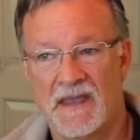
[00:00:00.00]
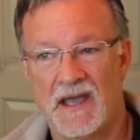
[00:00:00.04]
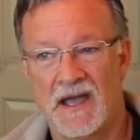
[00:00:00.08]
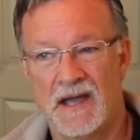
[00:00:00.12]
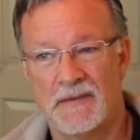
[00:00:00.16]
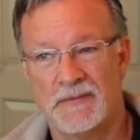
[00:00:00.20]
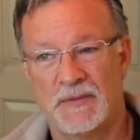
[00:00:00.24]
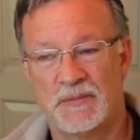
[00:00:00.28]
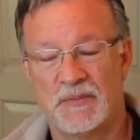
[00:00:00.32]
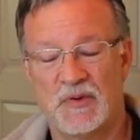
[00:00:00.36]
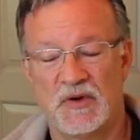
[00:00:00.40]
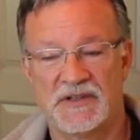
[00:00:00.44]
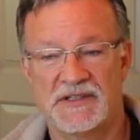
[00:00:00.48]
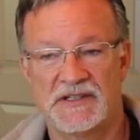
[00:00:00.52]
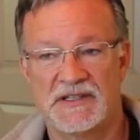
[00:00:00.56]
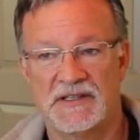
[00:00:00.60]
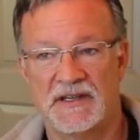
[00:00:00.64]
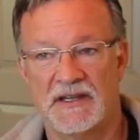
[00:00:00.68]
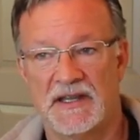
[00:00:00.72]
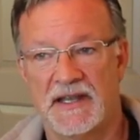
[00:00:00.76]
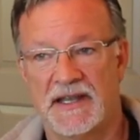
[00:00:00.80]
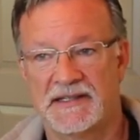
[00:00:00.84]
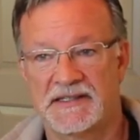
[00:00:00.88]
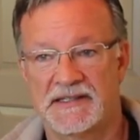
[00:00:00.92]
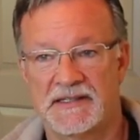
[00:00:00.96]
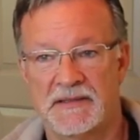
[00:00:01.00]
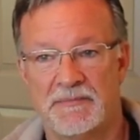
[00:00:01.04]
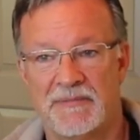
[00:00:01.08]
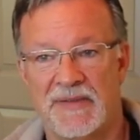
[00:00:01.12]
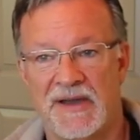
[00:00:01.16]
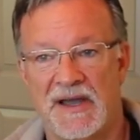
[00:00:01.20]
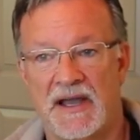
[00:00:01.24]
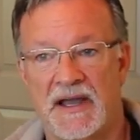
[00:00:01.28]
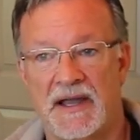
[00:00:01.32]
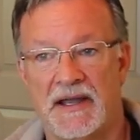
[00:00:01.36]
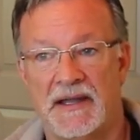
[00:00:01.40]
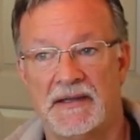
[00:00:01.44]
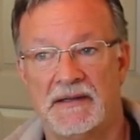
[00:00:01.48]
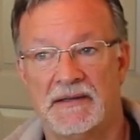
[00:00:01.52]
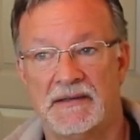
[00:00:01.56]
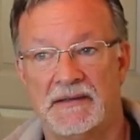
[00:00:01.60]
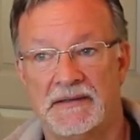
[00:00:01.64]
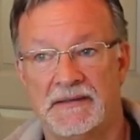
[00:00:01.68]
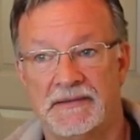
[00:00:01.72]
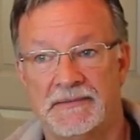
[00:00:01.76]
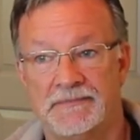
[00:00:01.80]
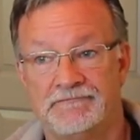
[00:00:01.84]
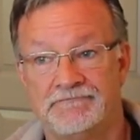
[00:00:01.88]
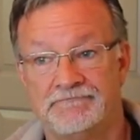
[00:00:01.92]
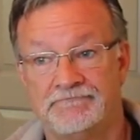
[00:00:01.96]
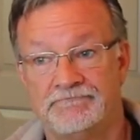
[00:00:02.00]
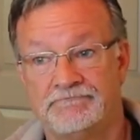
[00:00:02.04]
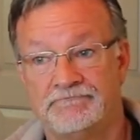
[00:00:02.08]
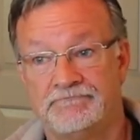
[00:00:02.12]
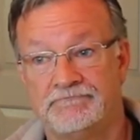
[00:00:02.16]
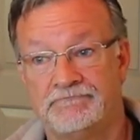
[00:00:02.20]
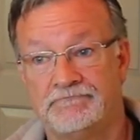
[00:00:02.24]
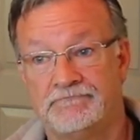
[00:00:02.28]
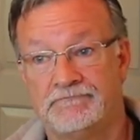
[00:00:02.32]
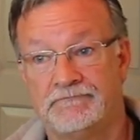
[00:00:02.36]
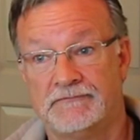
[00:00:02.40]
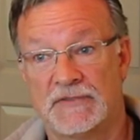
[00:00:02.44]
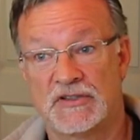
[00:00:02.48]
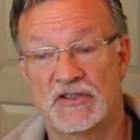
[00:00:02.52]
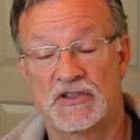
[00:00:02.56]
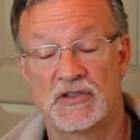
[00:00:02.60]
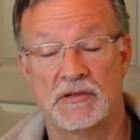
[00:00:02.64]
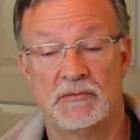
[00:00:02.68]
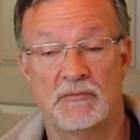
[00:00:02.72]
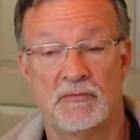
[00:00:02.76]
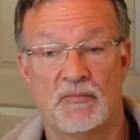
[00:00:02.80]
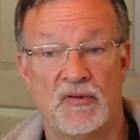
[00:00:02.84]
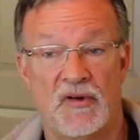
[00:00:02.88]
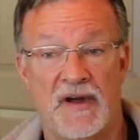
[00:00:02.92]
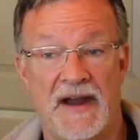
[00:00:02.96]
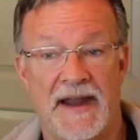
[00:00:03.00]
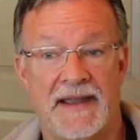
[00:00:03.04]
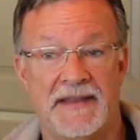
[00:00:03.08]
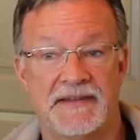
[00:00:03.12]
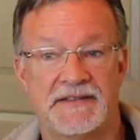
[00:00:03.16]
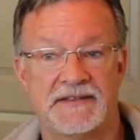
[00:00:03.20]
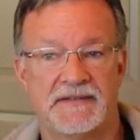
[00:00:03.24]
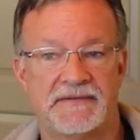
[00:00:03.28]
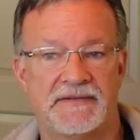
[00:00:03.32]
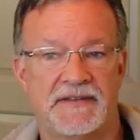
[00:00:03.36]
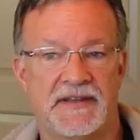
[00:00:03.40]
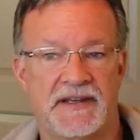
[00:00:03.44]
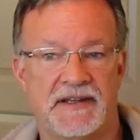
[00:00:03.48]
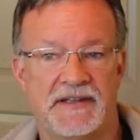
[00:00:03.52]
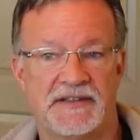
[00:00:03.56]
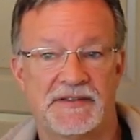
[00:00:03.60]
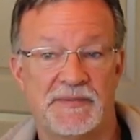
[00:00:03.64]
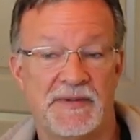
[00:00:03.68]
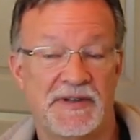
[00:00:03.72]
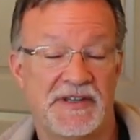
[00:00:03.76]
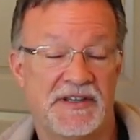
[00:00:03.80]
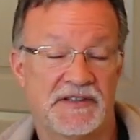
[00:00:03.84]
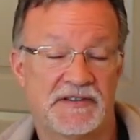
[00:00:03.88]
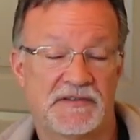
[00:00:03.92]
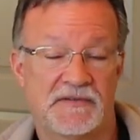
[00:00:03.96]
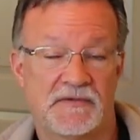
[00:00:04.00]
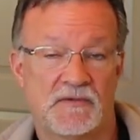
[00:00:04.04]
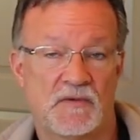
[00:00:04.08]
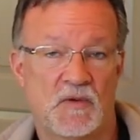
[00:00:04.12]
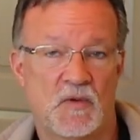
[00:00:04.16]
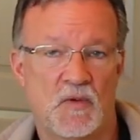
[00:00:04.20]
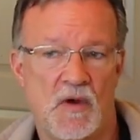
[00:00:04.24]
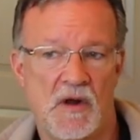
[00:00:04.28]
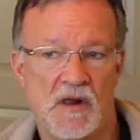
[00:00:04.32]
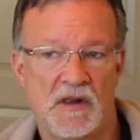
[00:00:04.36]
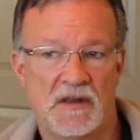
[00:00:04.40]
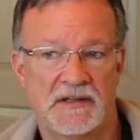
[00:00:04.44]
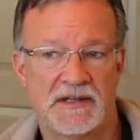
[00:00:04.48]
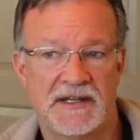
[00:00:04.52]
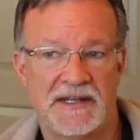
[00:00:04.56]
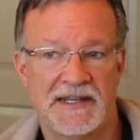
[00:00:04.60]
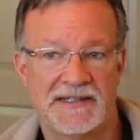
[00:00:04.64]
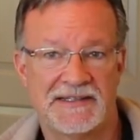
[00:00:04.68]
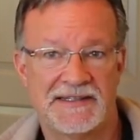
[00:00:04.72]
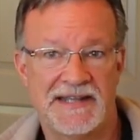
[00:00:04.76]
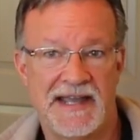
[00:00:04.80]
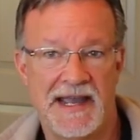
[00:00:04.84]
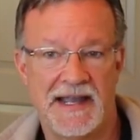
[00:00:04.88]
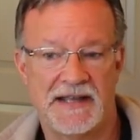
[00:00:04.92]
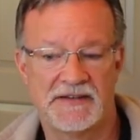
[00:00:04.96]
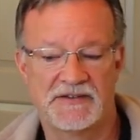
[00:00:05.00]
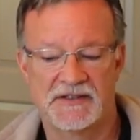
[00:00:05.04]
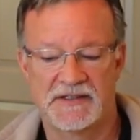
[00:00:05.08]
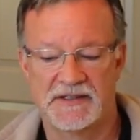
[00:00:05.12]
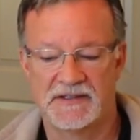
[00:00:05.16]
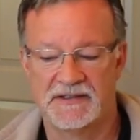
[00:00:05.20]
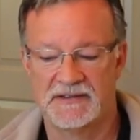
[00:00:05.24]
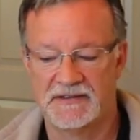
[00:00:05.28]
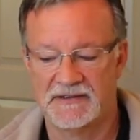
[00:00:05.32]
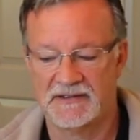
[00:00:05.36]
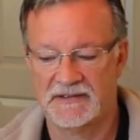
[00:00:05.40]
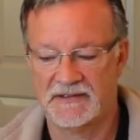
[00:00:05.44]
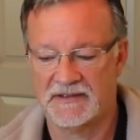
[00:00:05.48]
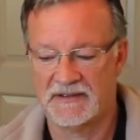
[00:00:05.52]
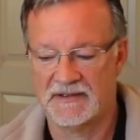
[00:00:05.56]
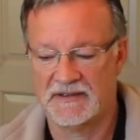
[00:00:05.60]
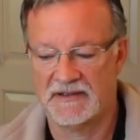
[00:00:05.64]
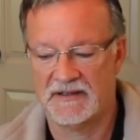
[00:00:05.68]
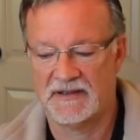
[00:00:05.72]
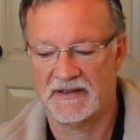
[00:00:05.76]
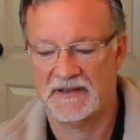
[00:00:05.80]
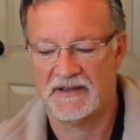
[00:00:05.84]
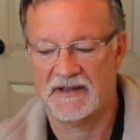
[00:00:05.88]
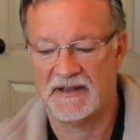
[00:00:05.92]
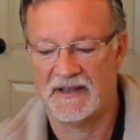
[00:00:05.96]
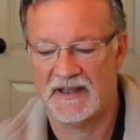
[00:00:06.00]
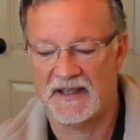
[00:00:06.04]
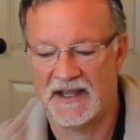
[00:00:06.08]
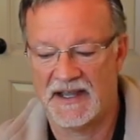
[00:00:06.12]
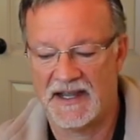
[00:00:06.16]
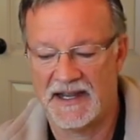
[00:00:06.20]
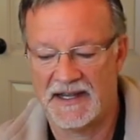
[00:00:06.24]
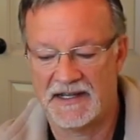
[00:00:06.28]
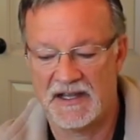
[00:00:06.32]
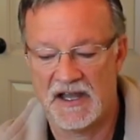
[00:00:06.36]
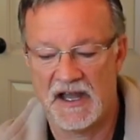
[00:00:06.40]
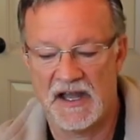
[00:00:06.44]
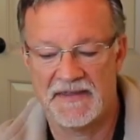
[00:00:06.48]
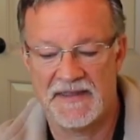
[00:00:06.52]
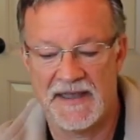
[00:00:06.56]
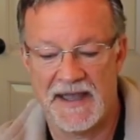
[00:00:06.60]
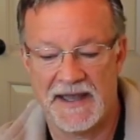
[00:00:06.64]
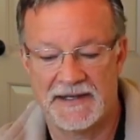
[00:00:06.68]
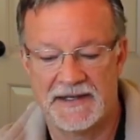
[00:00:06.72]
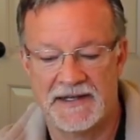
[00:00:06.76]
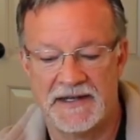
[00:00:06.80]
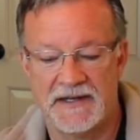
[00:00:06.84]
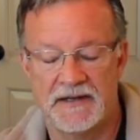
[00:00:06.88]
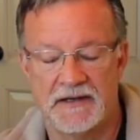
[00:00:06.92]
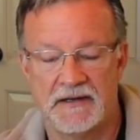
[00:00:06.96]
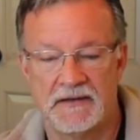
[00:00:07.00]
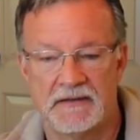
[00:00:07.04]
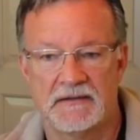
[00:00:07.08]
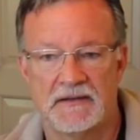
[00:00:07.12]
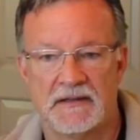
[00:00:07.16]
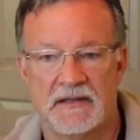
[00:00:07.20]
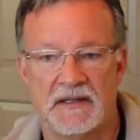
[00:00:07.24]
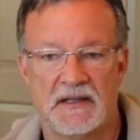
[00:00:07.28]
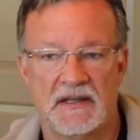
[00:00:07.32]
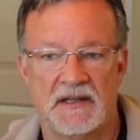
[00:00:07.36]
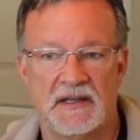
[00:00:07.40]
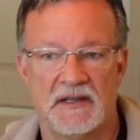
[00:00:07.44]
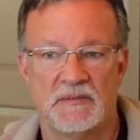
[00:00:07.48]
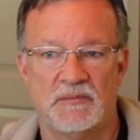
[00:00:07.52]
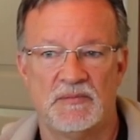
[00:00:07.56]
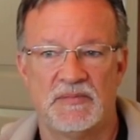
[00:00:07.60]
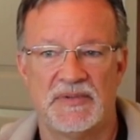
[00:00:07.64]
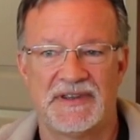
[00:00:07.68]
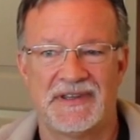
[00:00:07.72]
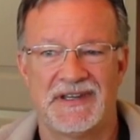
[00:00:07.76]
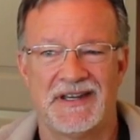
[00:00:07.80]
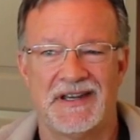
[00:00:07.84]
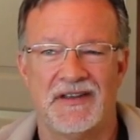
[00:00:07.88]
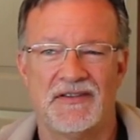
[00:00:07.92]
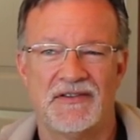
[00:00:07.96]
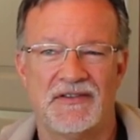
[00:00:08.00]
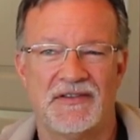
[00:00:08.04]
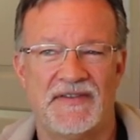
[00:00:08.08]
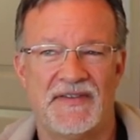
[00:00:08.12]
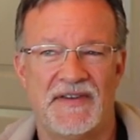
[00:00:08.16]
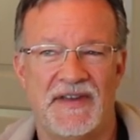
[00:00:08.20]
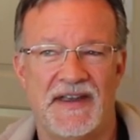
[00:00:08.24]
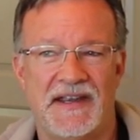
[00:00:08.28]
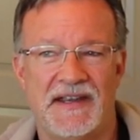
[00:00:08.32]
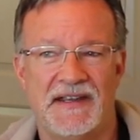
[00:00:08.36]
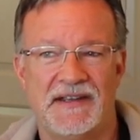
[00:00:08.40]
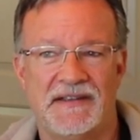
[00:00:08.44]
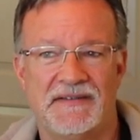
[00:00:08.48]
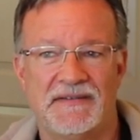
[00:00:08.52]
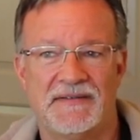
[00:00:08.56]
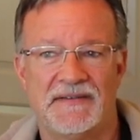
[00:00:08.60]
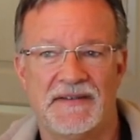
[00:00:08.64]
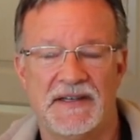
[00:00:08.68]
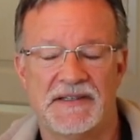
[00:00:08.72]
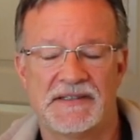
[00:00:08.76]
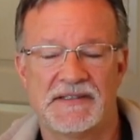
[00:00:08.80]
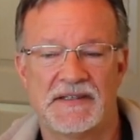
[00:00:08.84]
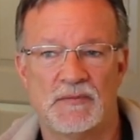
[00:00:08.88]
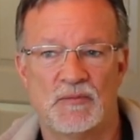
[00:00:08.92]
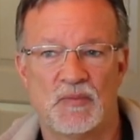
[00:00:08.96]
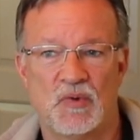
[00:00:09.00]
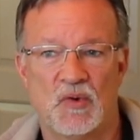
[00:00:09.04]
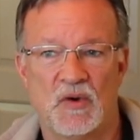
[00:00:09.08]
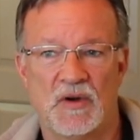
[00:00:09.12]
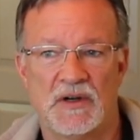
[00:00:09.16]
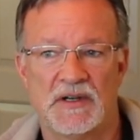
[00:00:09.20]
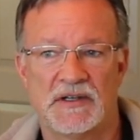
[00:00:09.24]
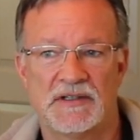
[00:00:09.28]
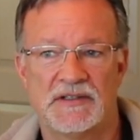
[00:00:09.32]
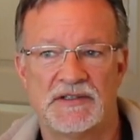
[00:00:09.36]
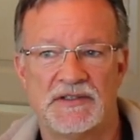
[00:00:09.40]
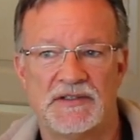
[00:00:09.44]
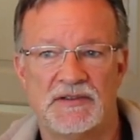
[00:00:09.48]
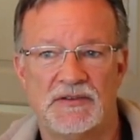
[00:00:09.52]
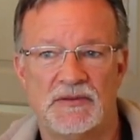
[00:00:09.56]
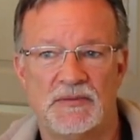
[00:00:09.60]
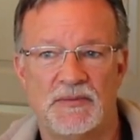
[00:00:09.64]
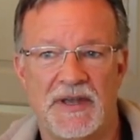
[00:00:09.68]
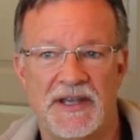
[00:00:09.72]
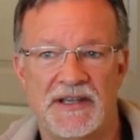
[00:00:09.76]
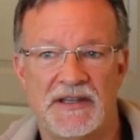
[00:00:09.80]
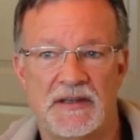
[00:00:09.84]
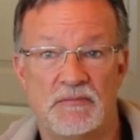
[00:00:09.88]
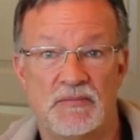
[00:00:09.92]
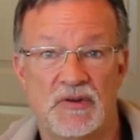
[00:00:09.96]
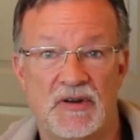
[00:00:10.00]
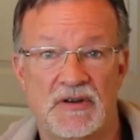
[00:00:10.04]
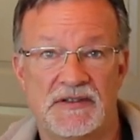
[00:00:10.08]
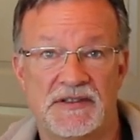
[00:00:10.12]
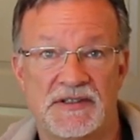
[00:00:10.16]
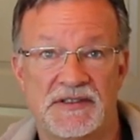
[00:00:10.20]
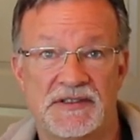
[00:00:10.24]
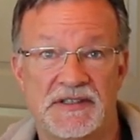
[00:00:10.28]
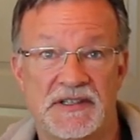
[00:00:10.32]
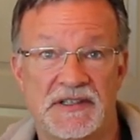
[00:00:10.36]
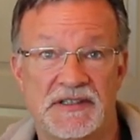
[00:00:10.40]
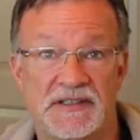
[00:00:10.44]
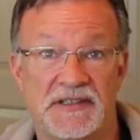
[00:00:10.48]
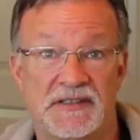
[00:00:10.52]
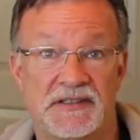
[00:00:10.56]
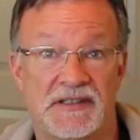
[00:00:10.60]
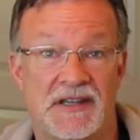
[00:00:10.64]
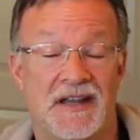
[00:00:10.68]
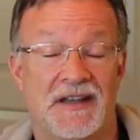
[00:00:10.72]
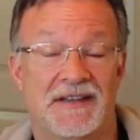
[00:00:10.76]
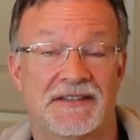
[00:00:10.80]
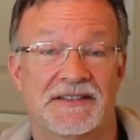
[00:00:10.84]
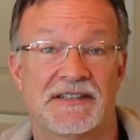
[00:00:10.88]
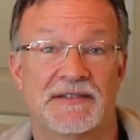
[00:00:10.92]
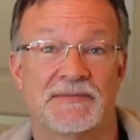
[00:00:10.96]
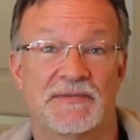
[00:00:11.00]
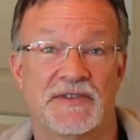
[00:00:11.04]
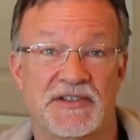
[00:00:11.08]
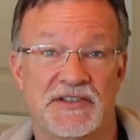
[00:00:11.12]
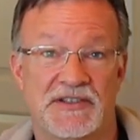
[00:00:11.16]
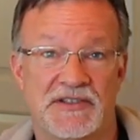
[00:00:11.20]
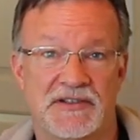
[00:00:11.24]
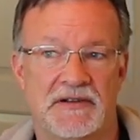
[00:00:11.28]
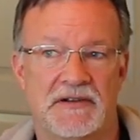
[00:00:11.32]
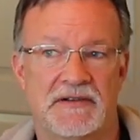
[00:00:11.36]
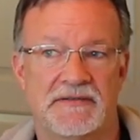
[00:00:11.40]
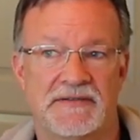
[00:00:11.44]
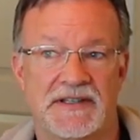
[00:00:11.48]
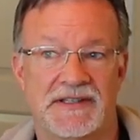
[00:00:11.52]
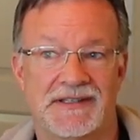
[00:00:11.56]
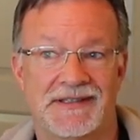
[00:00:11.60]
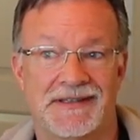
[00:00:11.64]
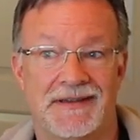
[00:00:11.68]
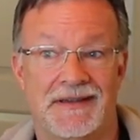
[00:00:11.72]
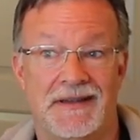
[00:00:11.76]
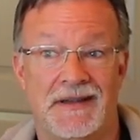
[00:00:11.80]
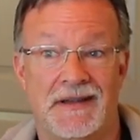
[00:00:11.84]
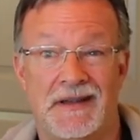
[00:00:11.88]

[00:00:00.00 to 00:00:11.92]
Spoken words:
I'm a person that likes to buy certain brands of things because of quality attached. I got that here. But the other thing that's important to making purchases is customer service.